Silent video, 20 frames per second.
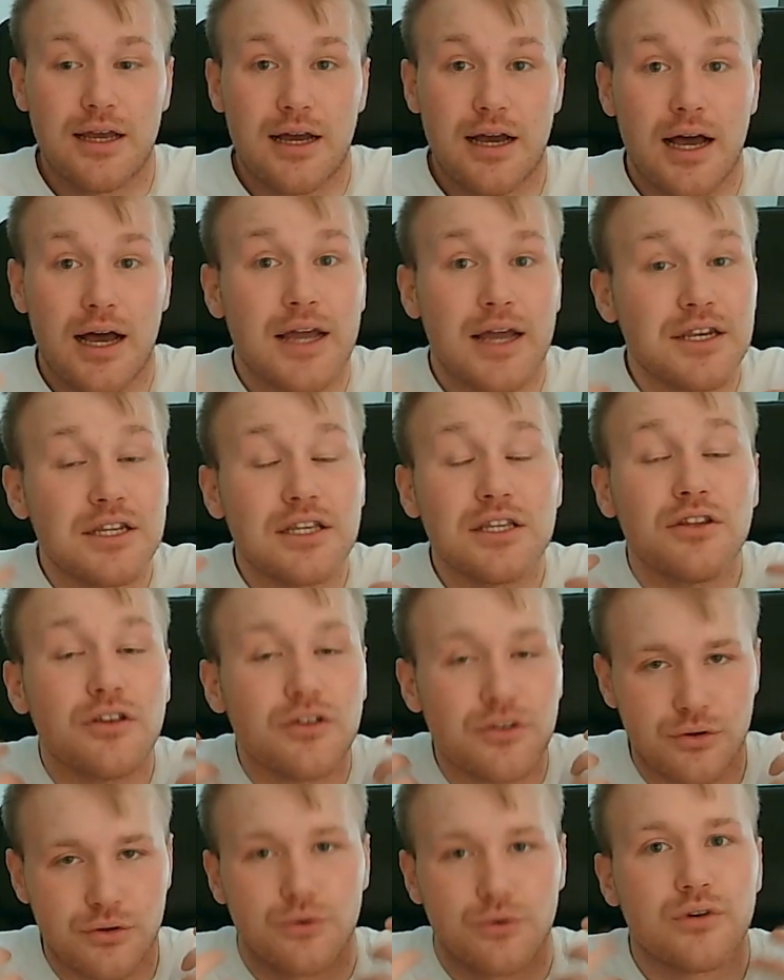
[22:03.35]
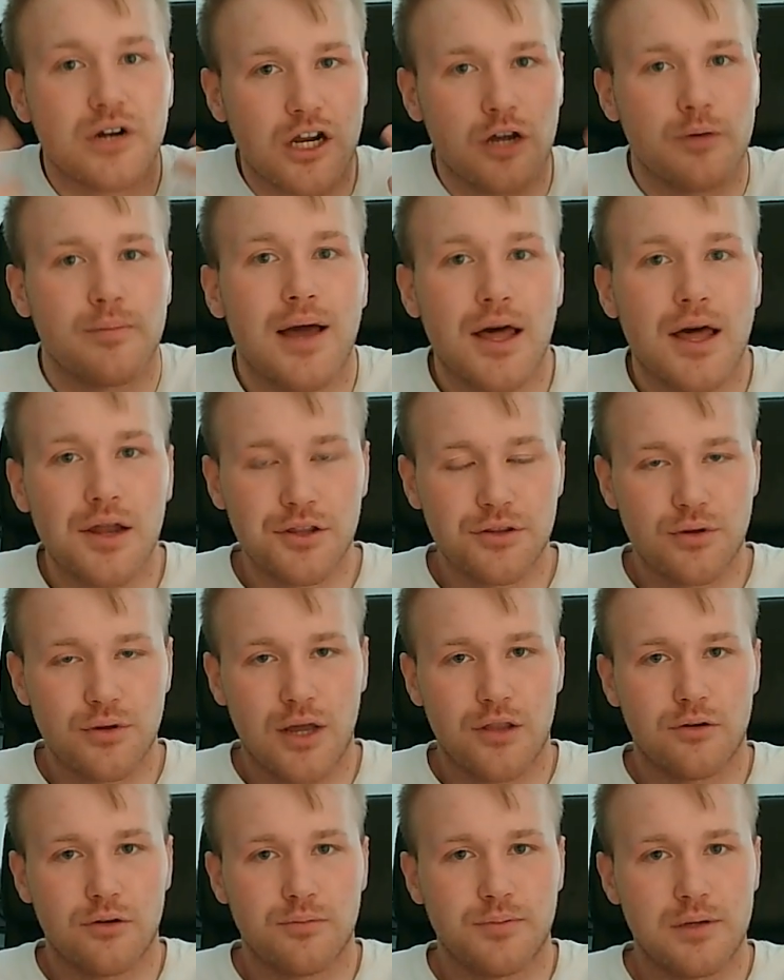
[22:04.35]
I need to recommend it to
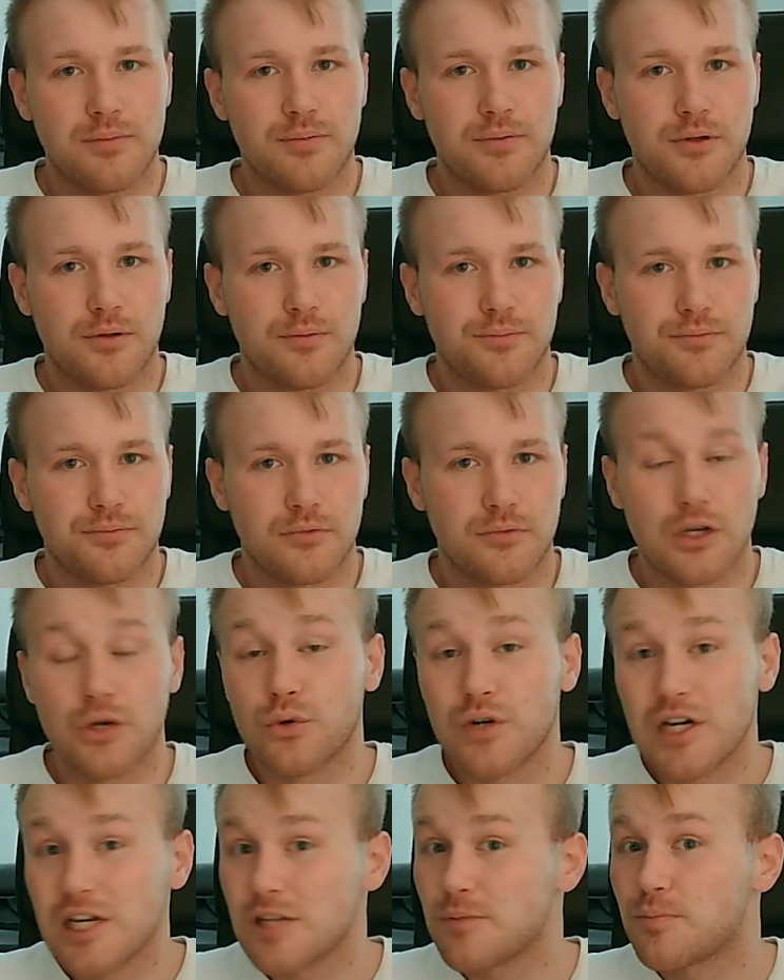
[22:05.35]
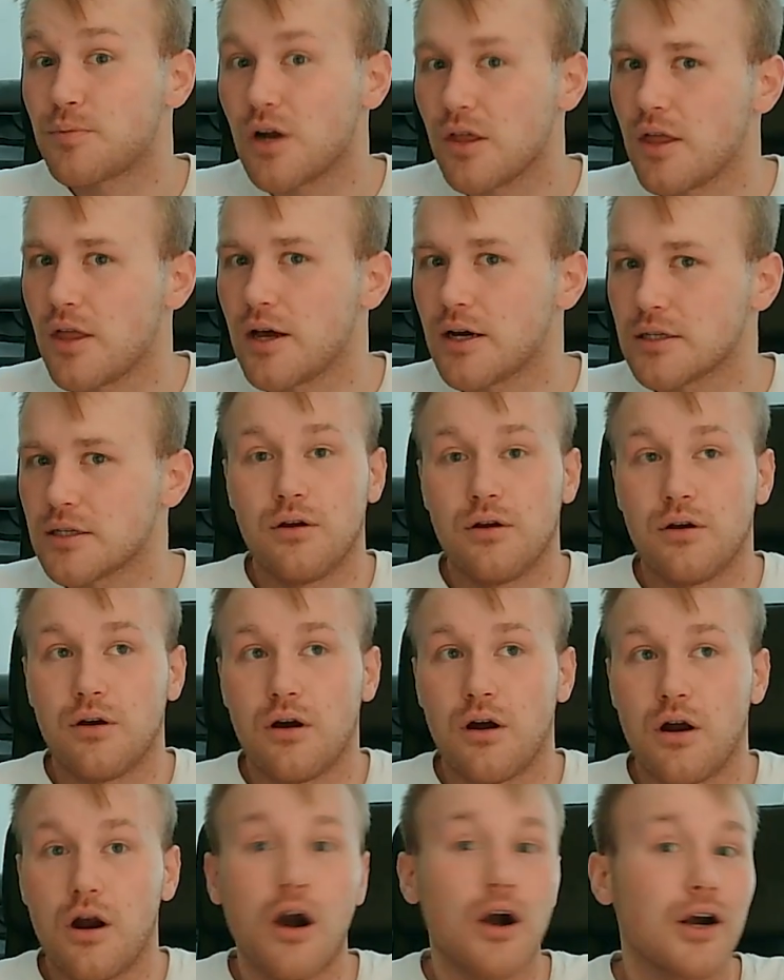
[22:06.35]
other people. Great products
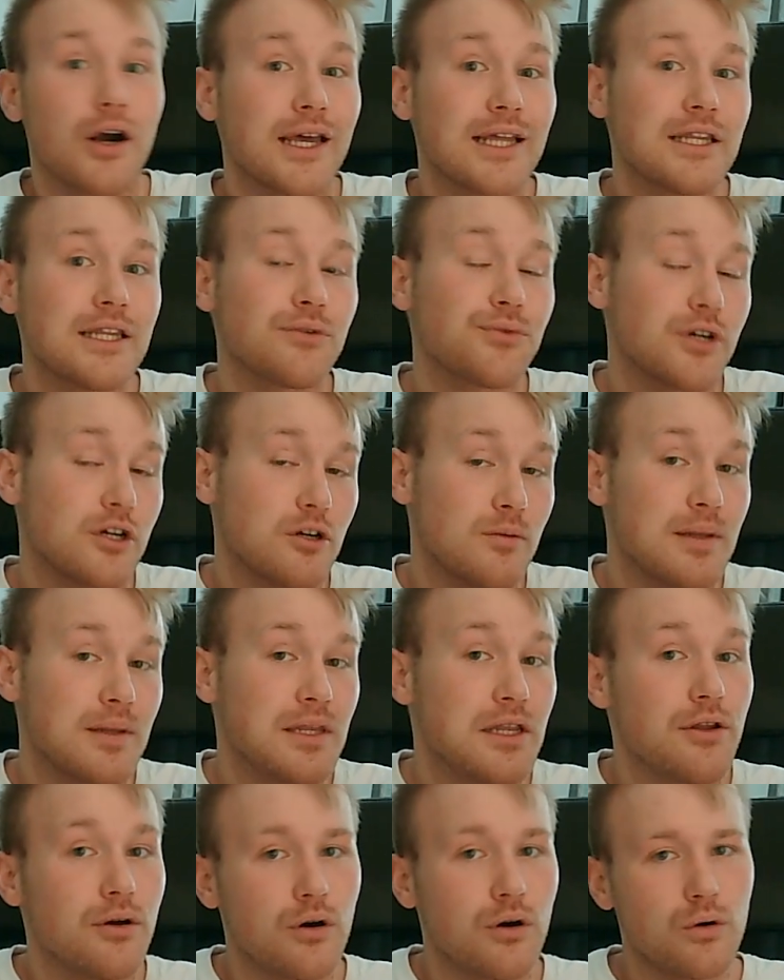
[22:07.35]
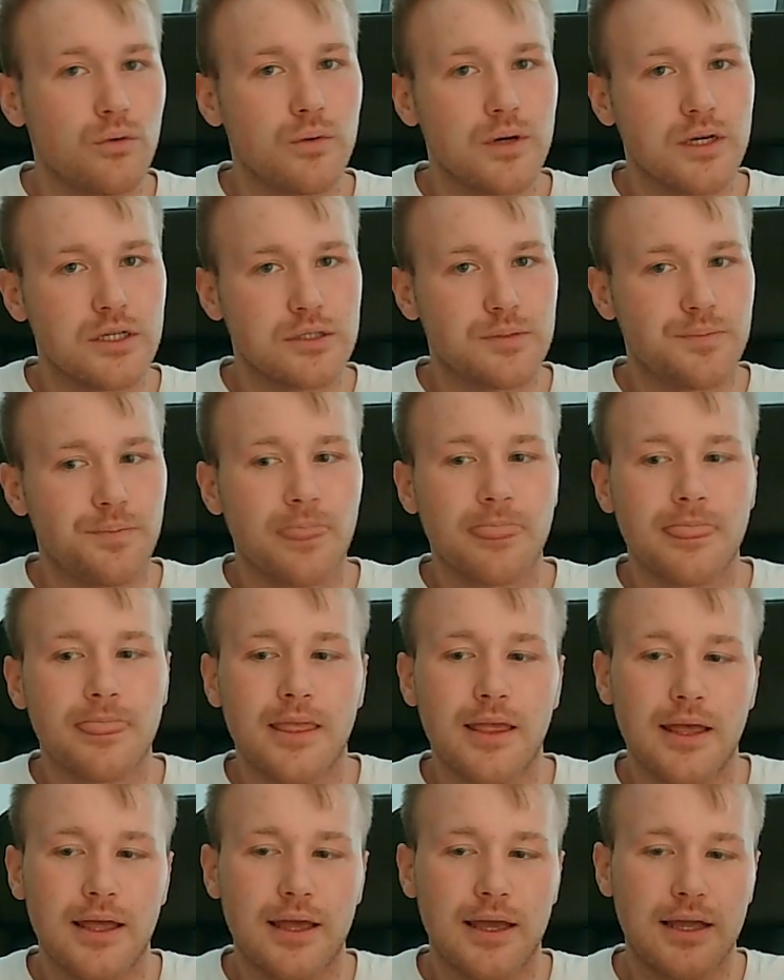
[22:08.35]
are getting recommended always.
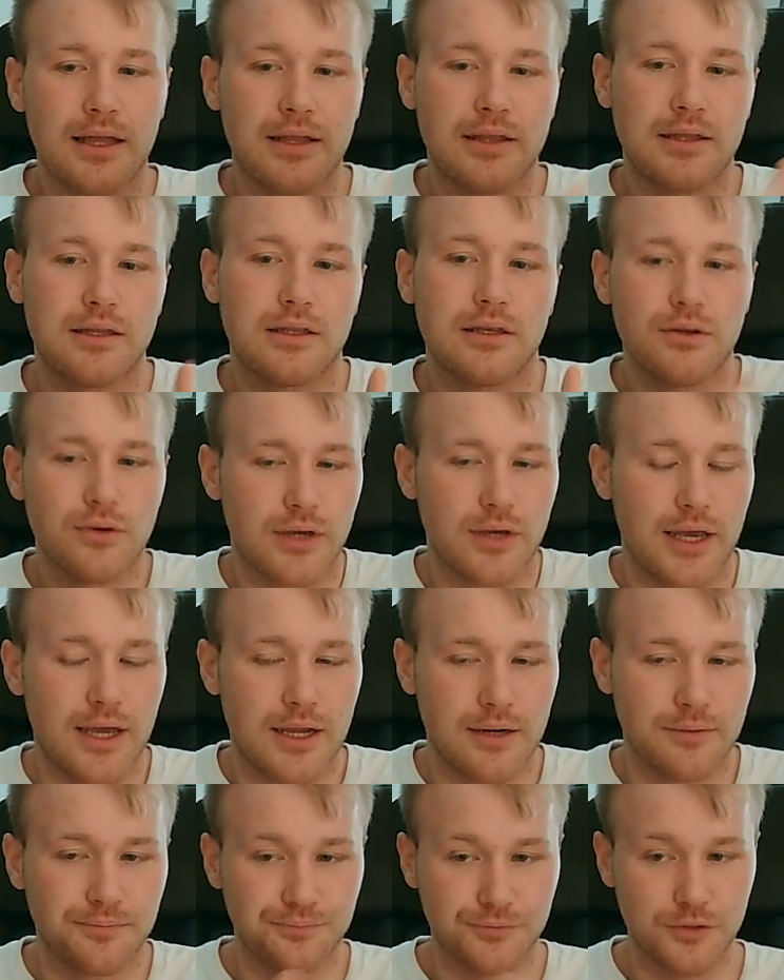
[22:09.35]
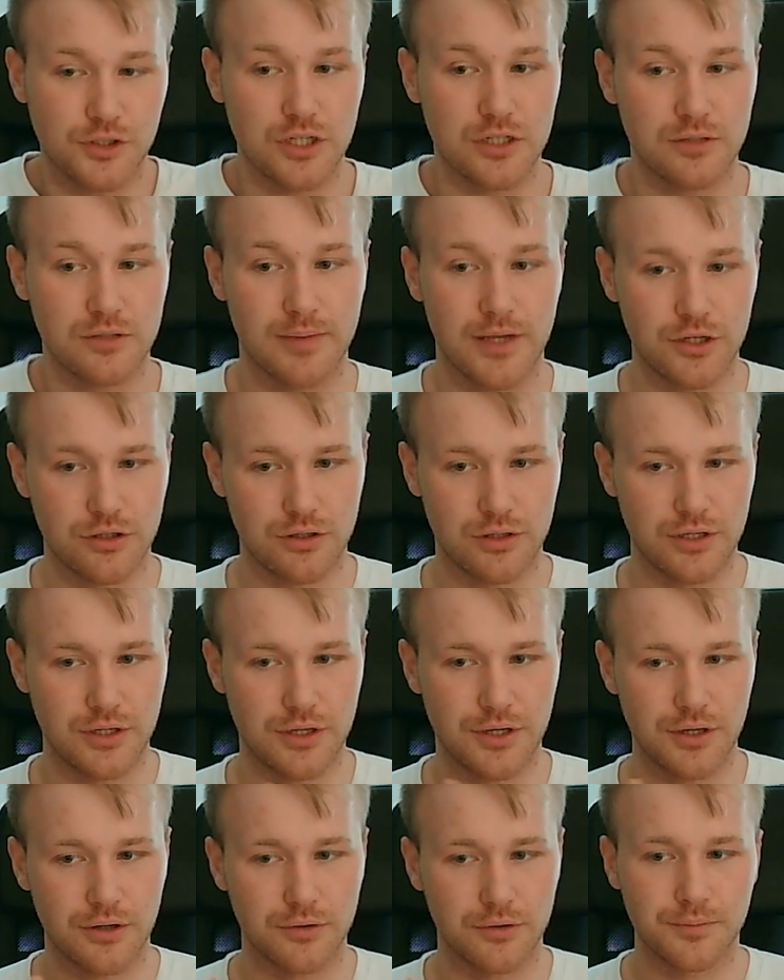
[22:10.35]
And you can just mention it
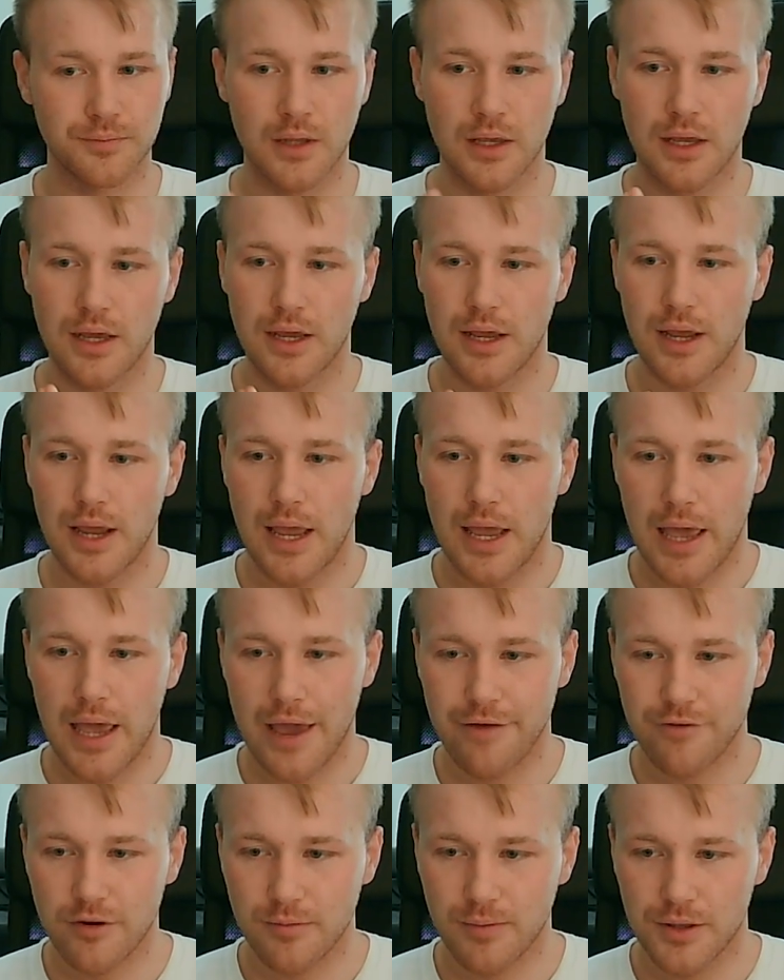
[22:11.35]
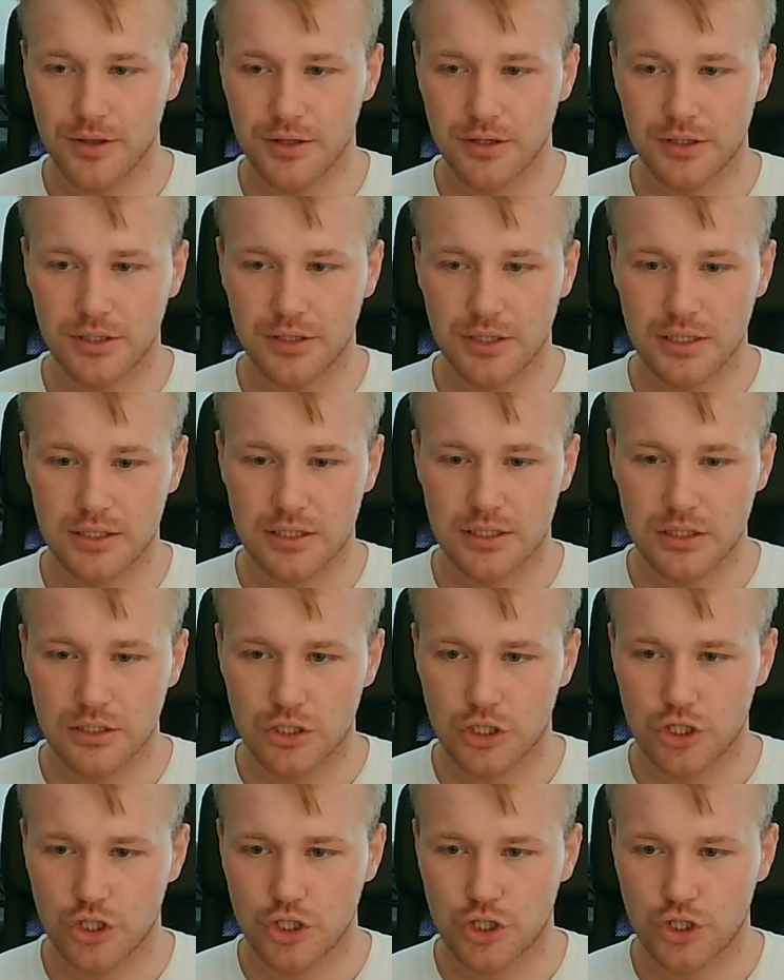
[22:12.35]
here. Everybody eats
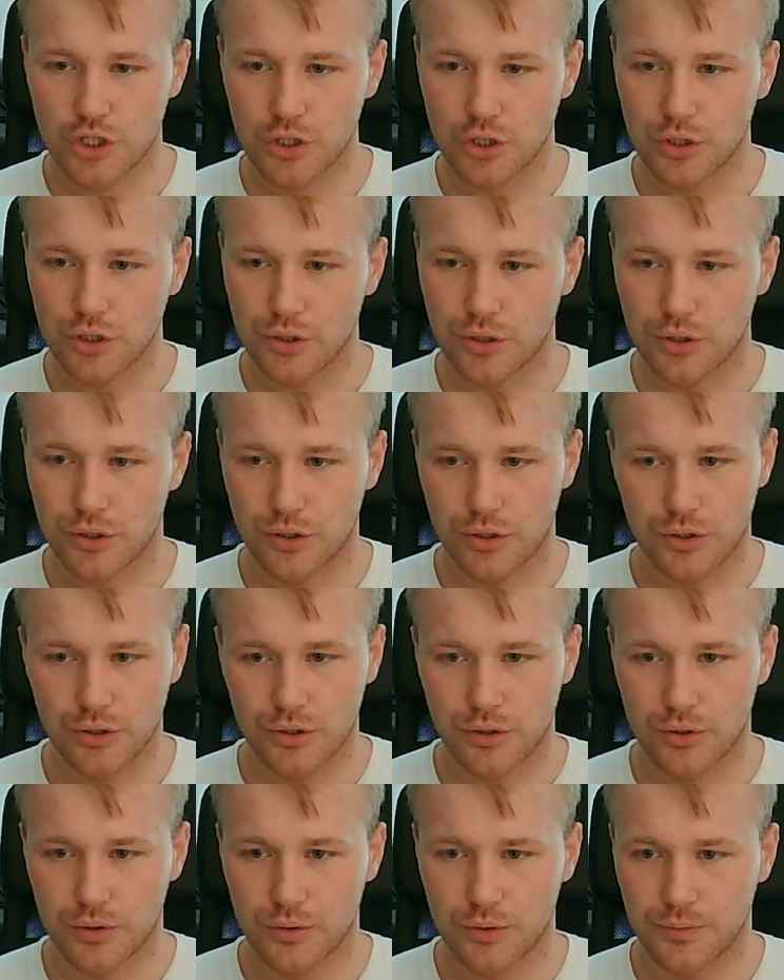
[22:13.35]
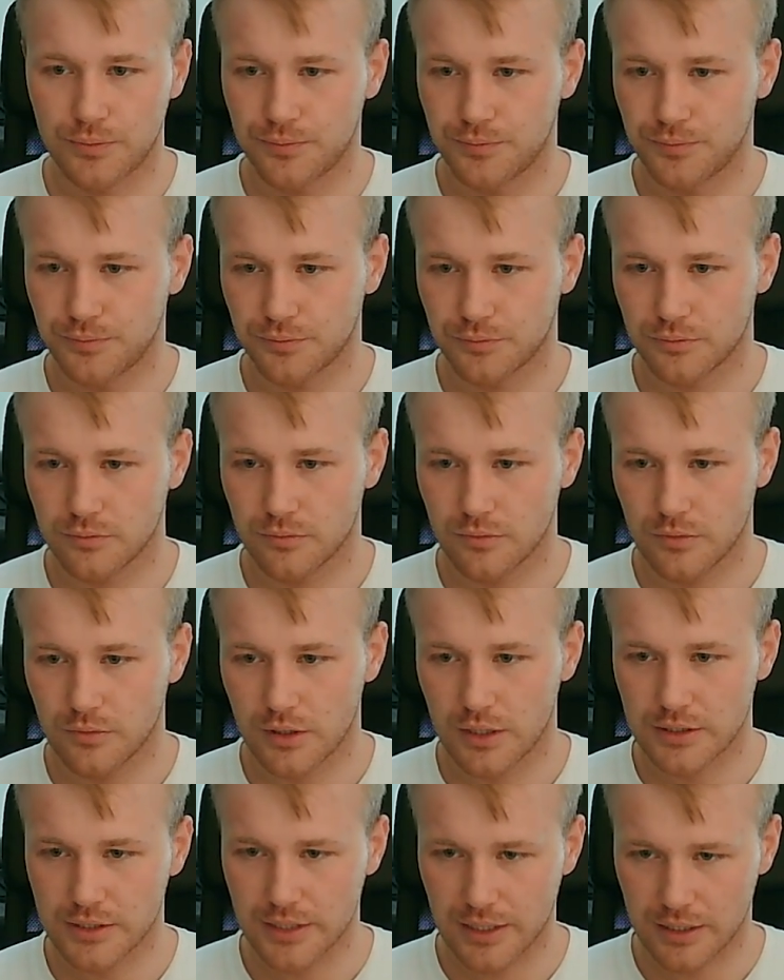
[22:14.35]
sugar.
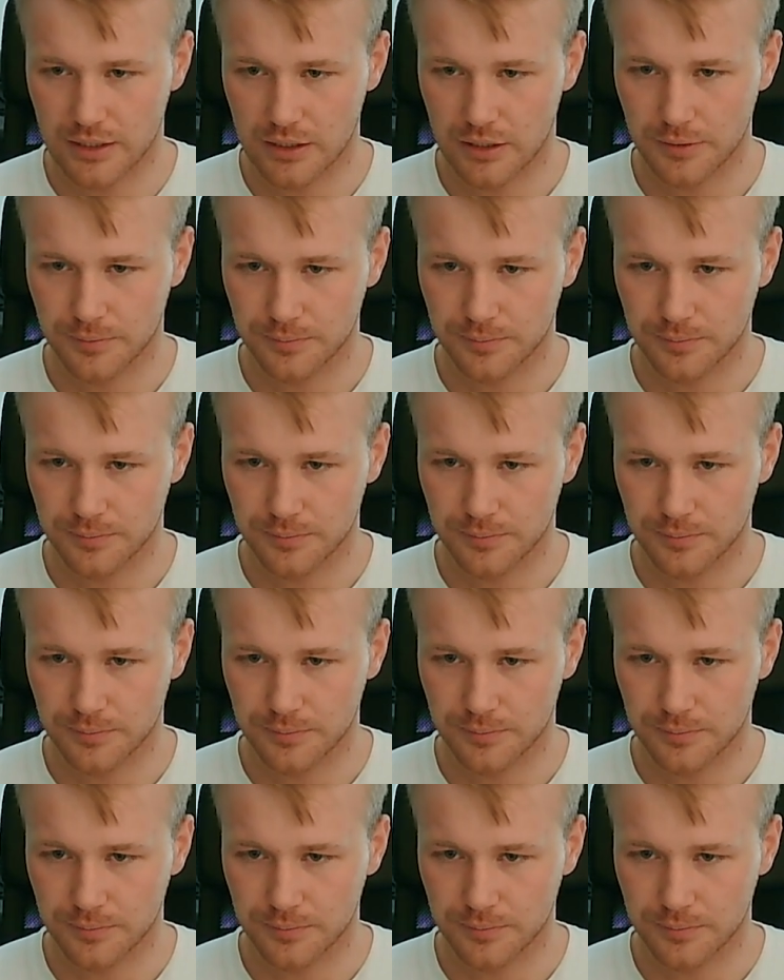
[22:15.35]
Exactly.